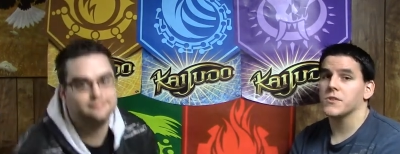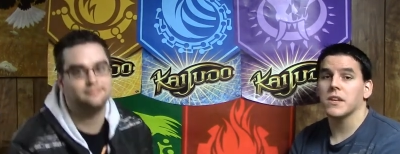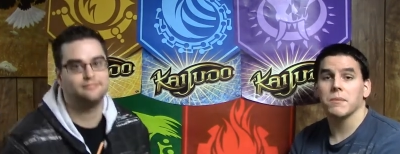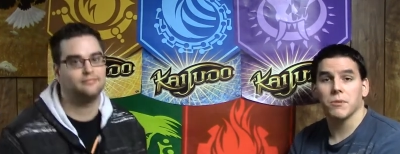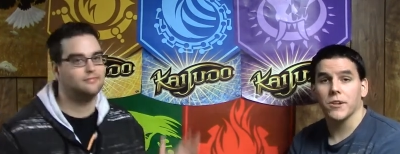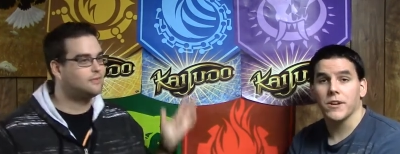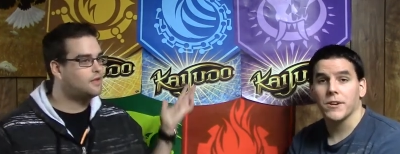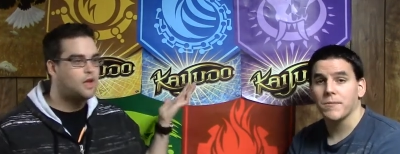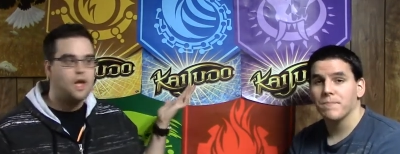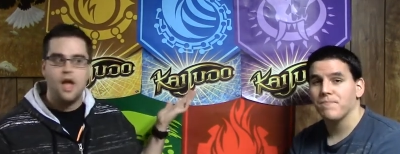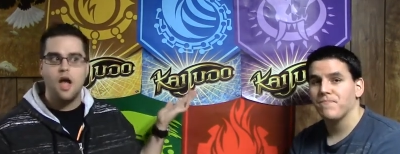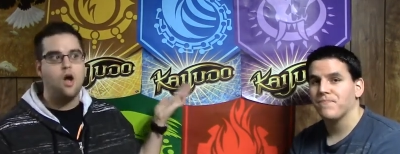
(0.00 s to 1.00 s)
Speaker 1: the Immolator.
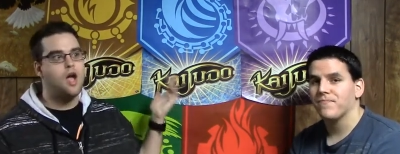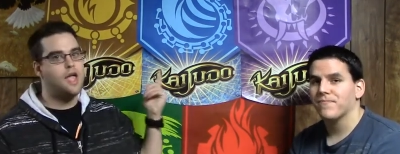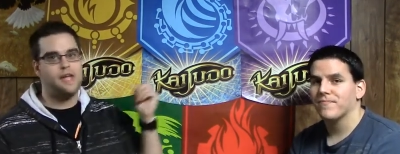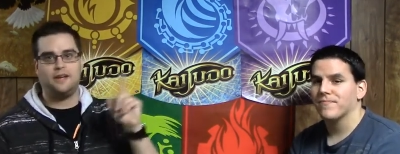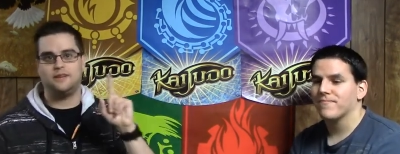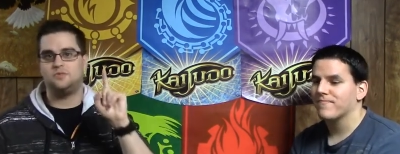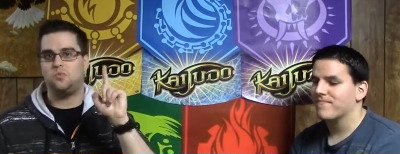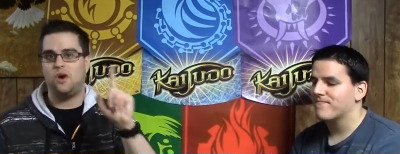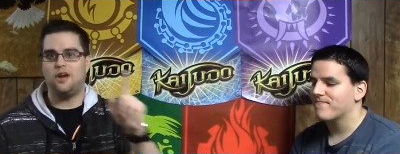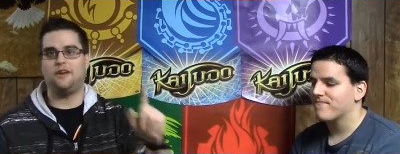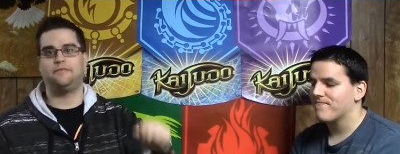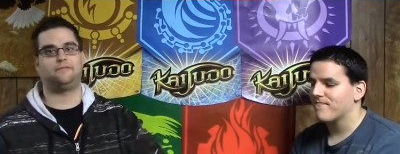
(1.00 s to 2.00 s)
Speaker 2: His
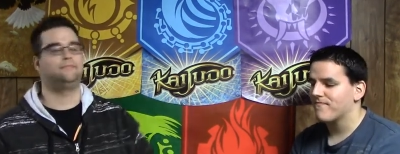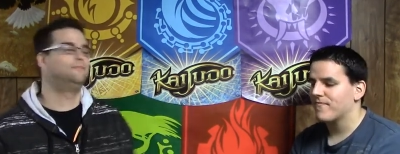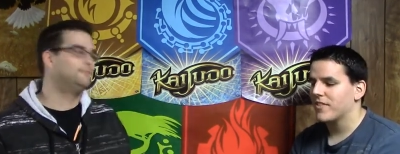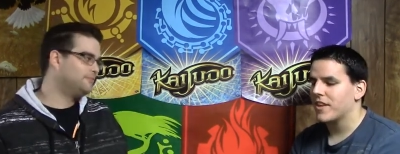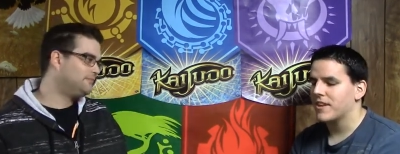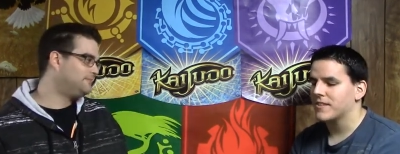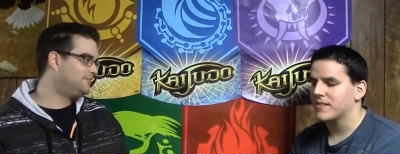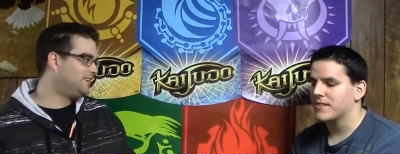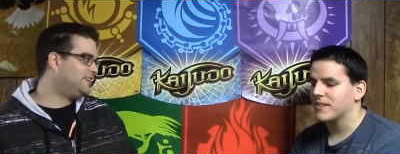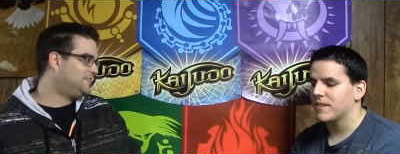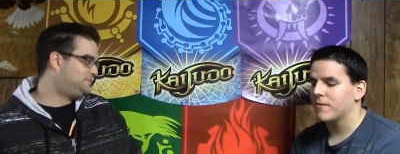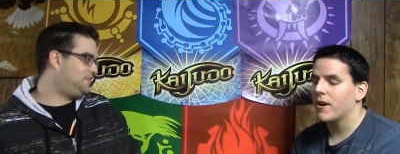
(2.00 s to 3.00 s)
one of.
Speaker 1: Yes.
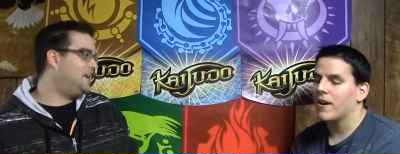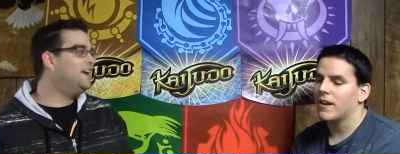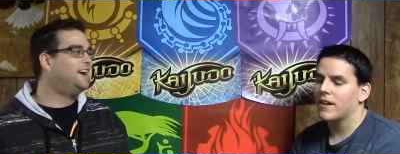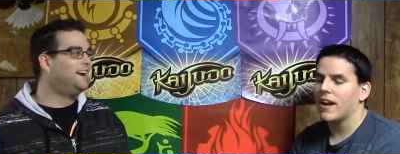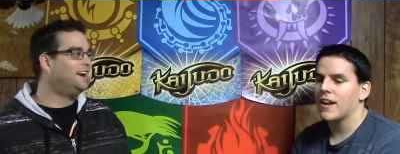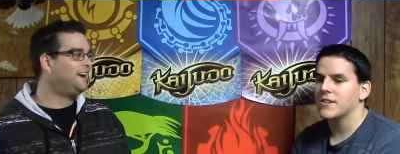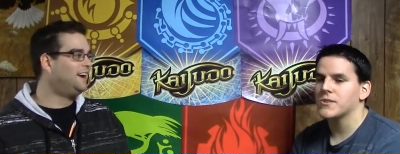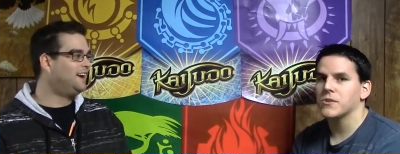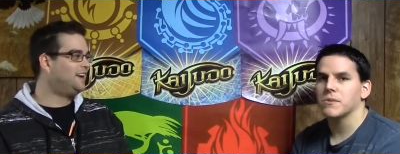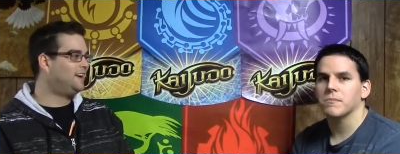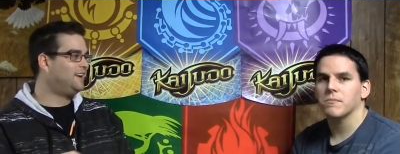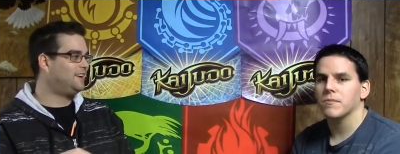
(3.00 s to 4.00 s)
Well, I
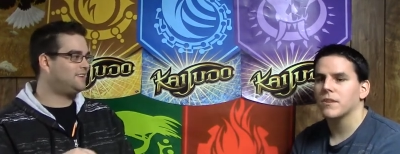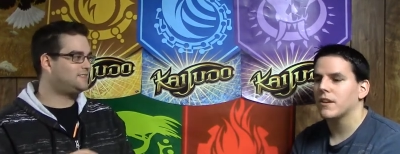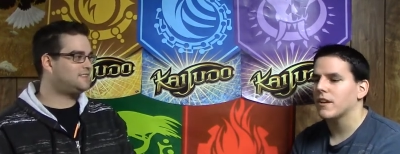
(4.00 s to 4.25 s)
assume. Yeah,